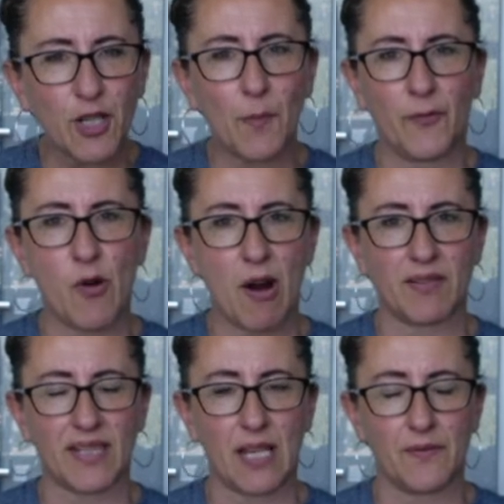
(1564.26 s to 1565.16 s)
up for
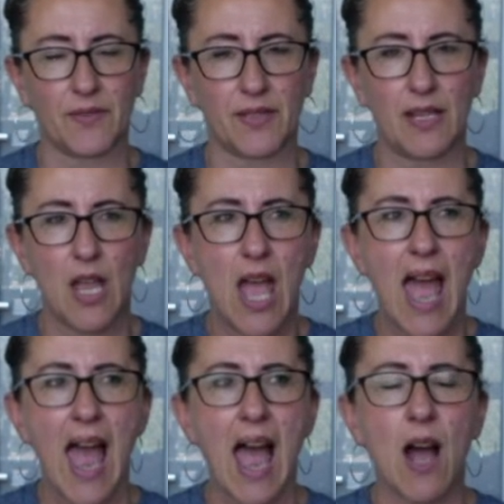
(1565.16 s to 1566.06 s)
ourselves,
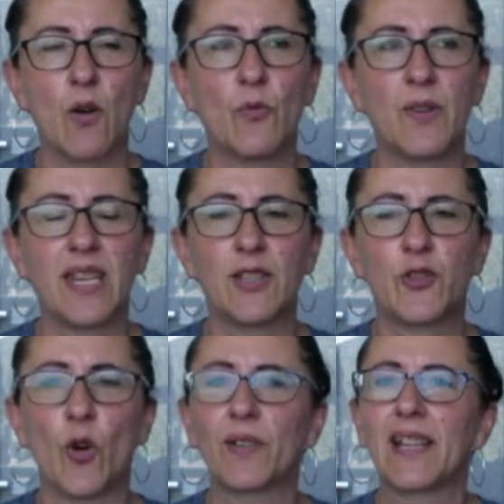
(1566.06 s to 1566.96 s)
how we
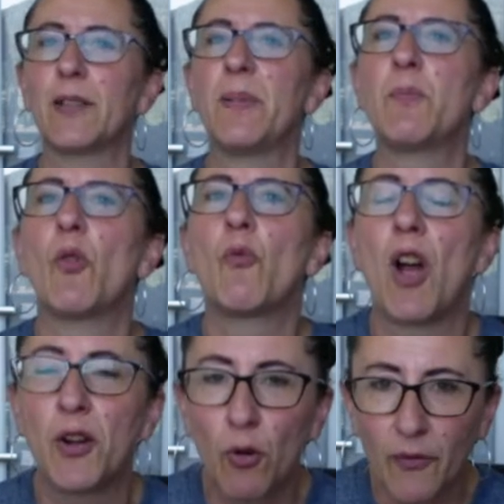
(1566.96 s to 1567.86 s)
don't let people
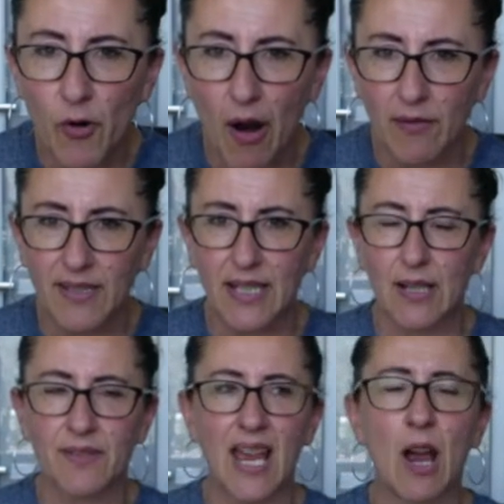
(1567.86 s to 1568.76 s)
run over
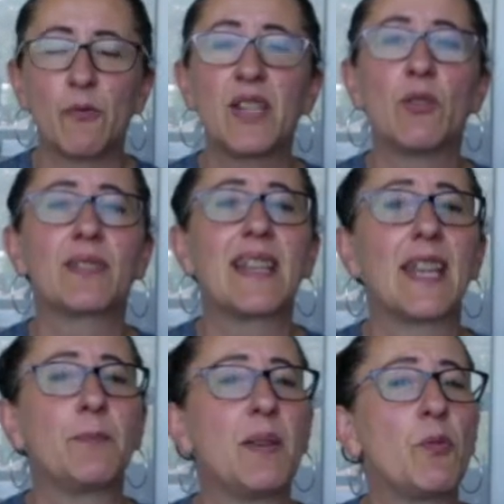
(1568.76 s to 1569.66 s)
ourselves, how we don't
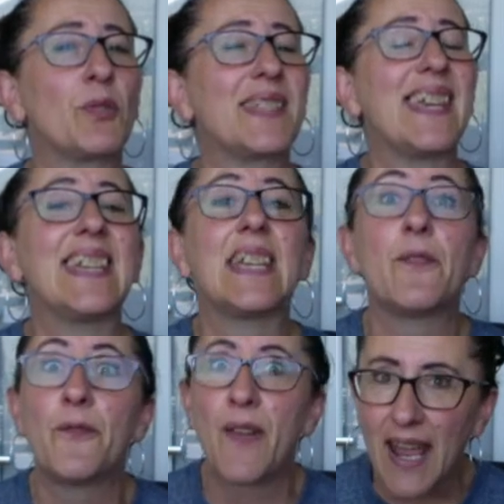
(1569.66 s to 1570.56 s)
let people taking
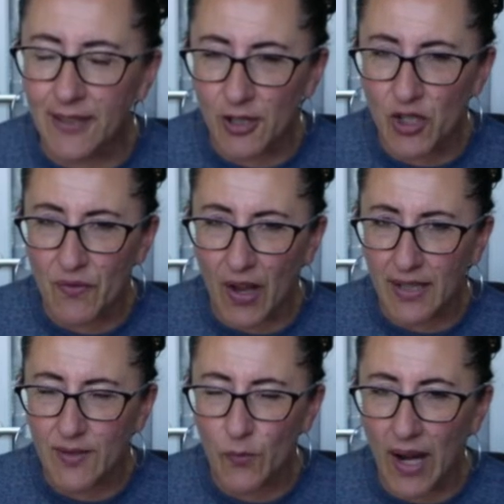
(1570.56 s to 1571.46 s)
advantage of
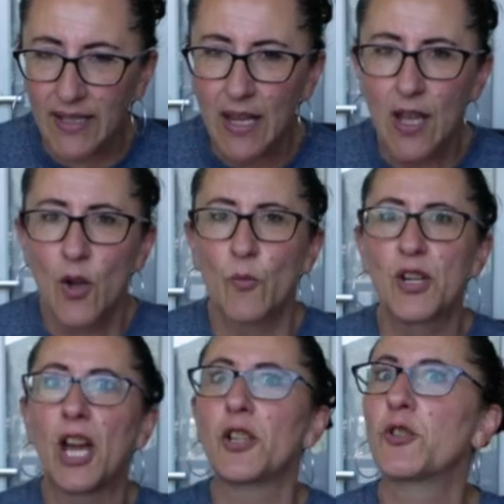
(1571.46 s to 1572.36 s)
us, right? We're
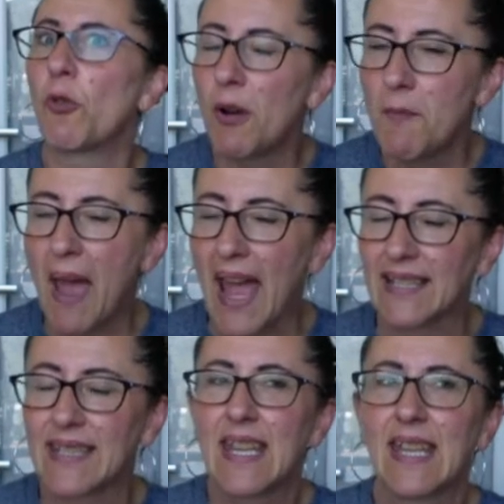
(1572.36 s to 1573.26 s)
not a
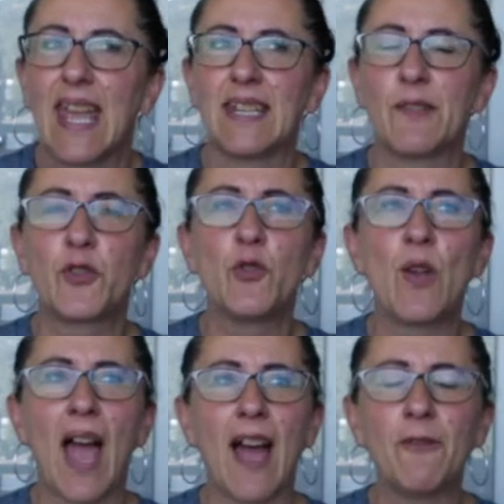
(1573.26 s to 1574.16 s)
doormat. And if you
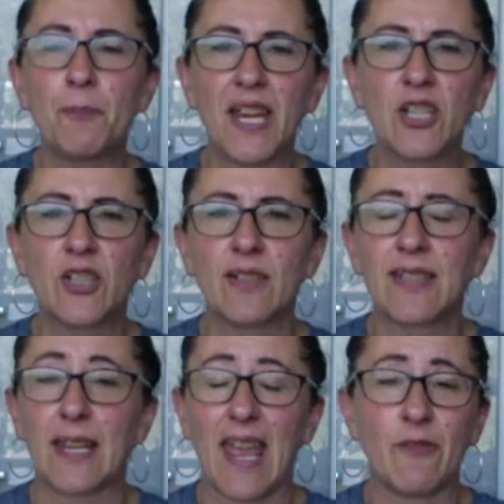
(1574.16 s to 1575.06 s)
have patients
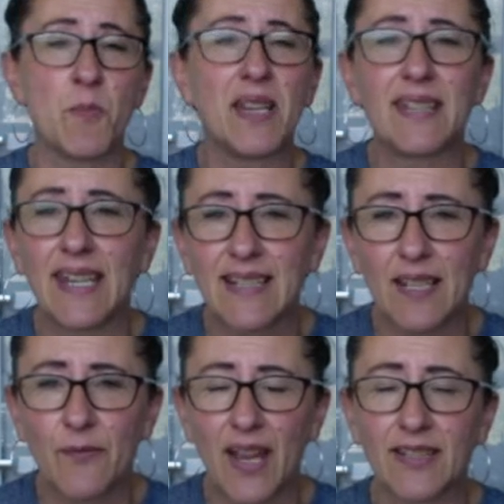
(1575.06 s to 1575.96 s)
and everybody takes
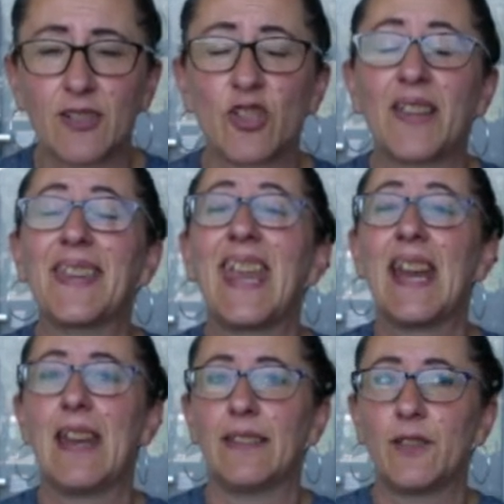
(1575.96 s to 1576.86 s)
advantage and
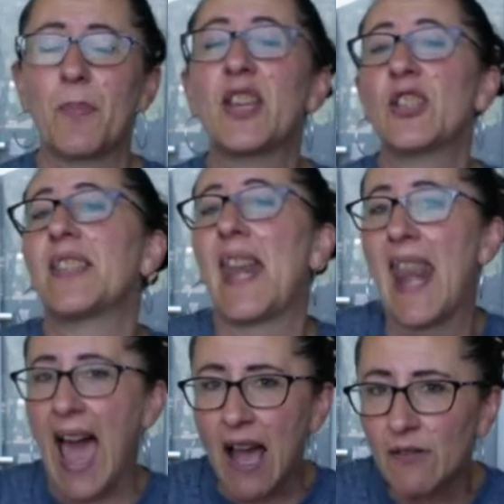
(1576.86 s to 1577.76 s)
the patient
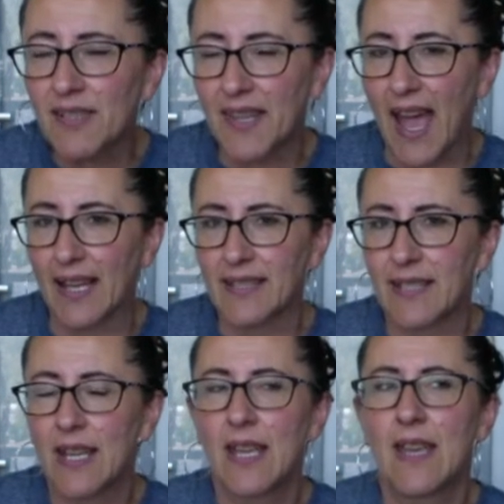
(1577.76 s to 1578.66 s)
allows that,
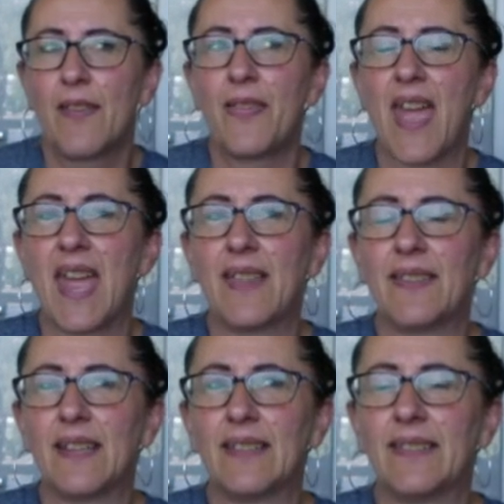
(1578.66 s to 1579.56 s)

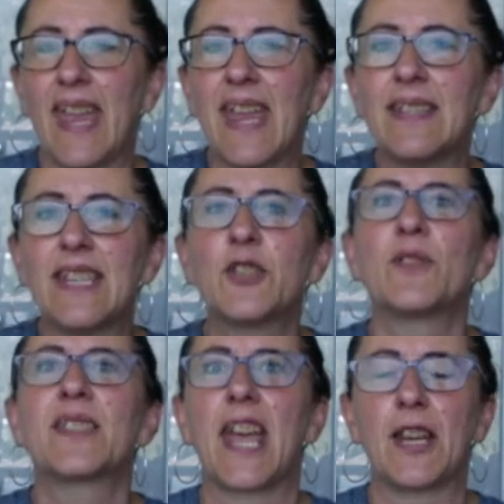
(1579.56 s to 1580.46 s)
then they need to
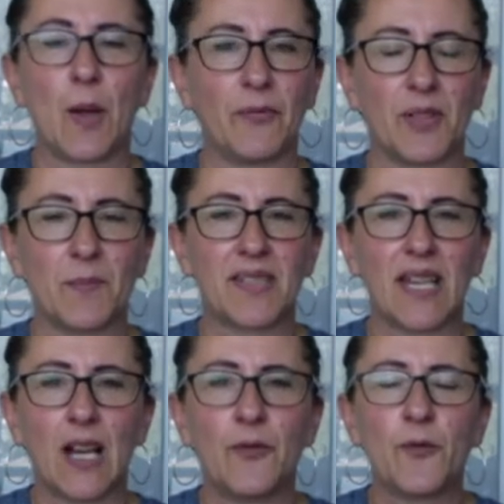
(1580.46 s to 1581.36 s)
stand up for
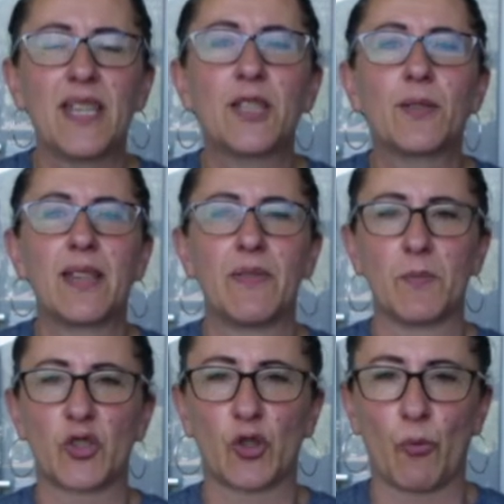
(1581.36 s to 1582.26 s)
themselves. We need to give them
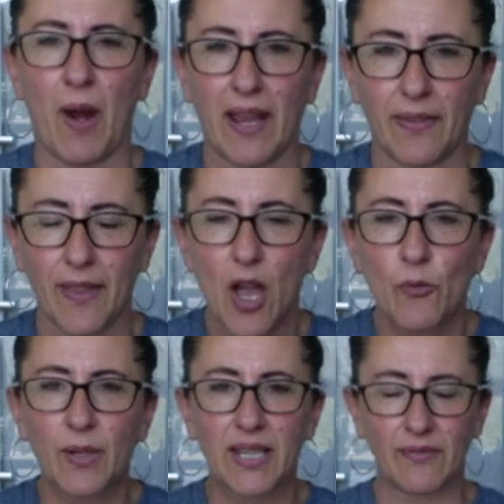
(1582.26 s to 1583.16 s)
strength.
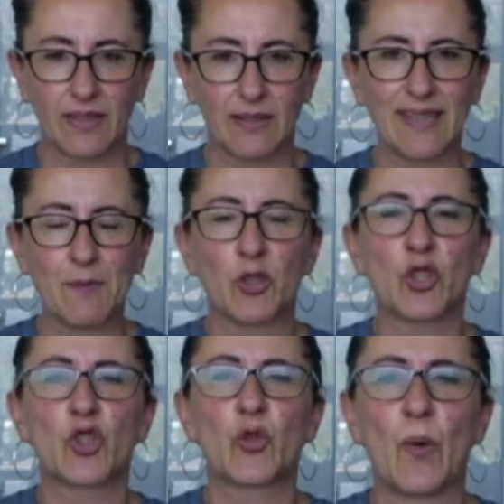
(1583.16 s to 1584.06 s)
We give them the
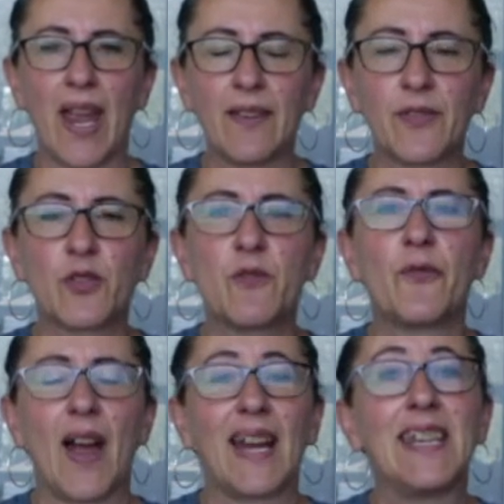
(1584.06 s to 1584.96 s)
strength to
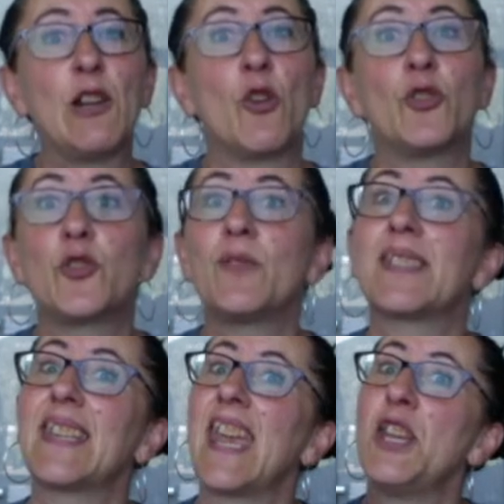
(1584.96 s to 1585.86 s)
finally learn to
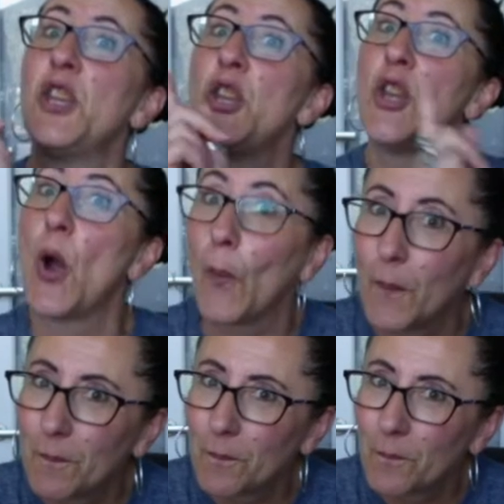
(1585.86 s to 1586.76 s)
say no,
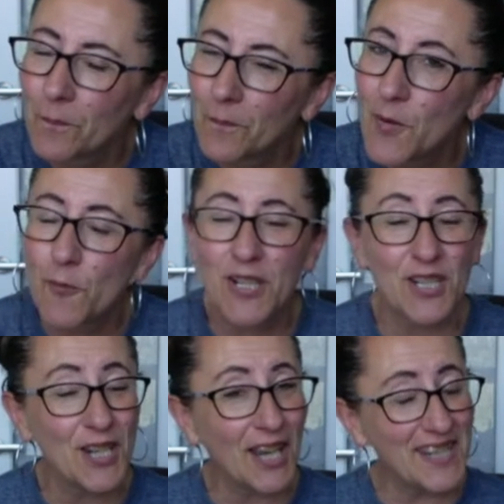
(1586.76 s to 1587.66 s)
which
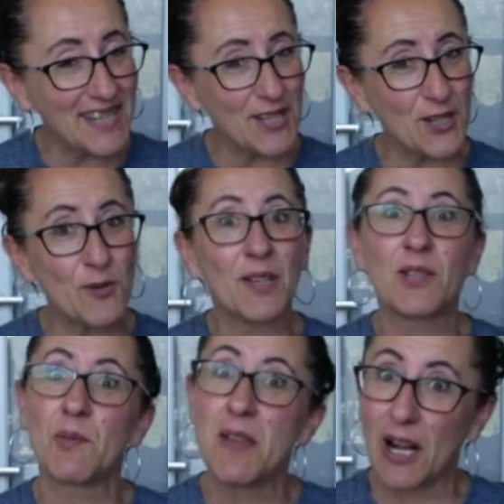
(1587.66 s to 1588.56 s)
is not easy to do. It
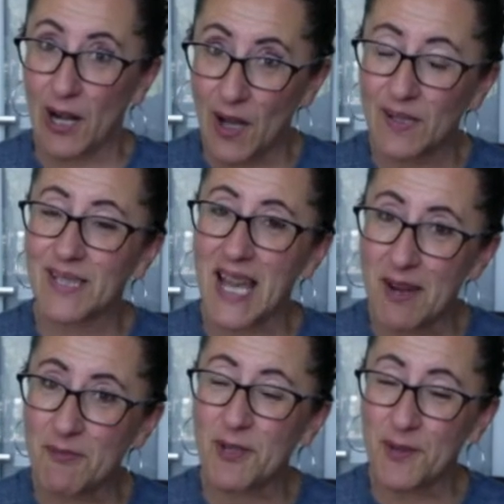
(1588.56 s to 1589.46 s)
took me a long
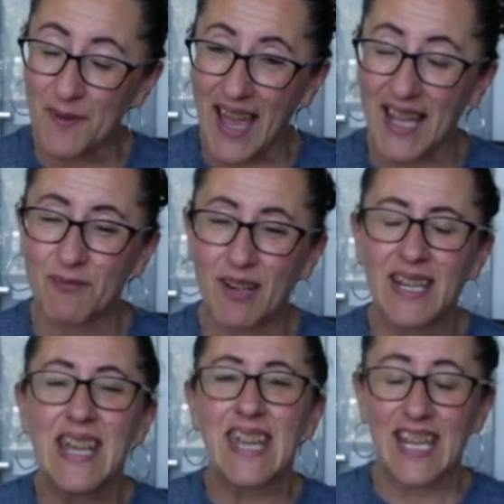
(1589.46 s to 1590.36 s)
time to do that, right?
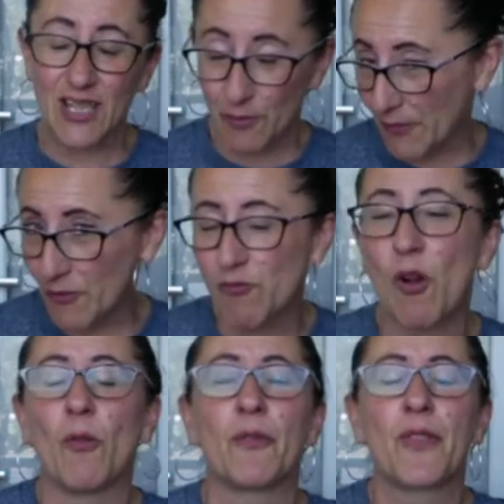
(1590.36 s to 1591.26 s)
It's with
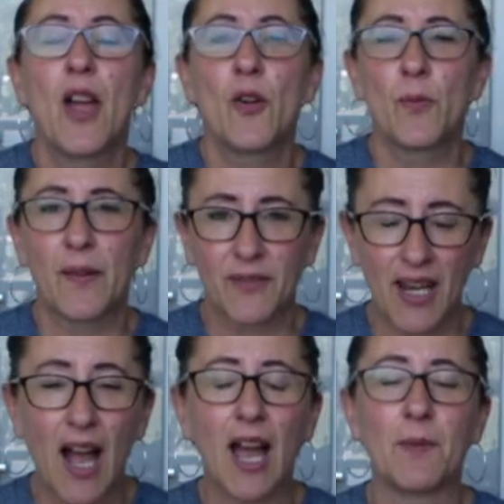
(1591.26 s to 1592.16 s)
growth, with
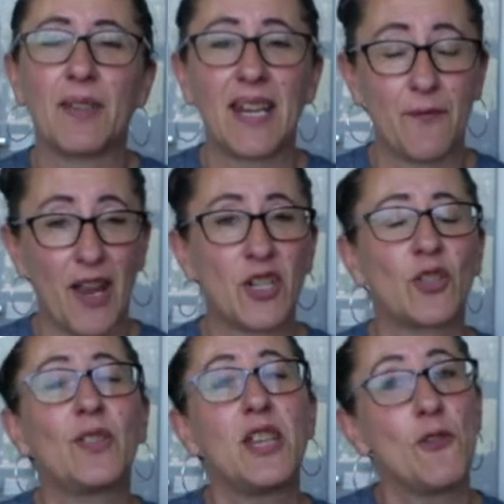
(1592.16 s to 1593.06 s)
time, that
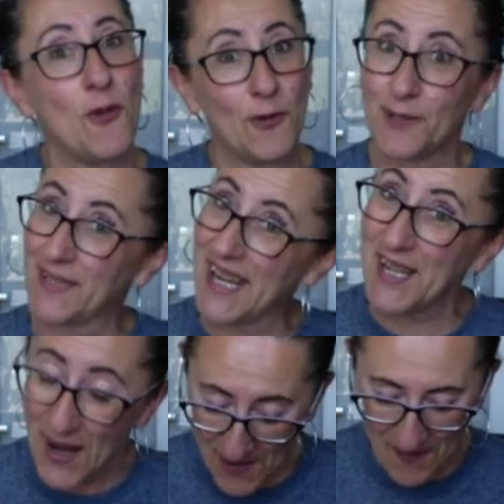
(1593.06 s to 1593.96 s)
eventually you learn to say
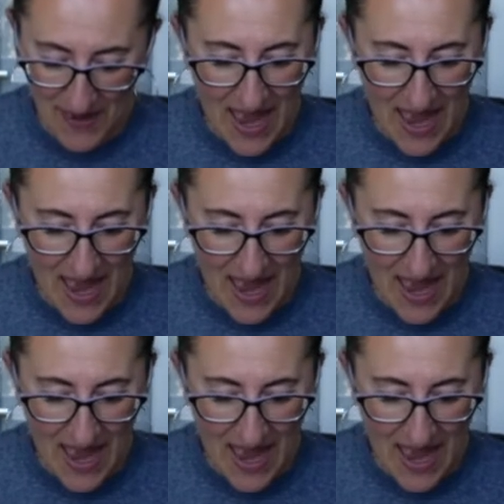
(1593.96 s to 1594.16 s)
no.